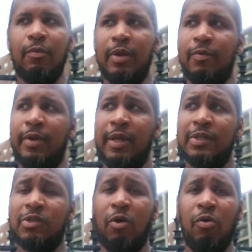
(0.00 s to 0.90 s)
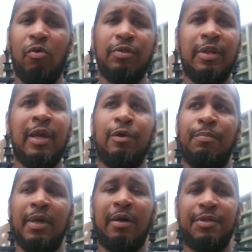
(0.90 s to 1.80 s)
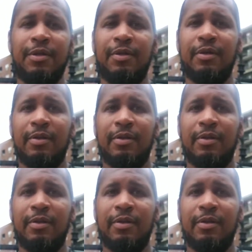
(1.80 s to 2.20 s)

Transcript: When it gets cold, they're not going to be out there.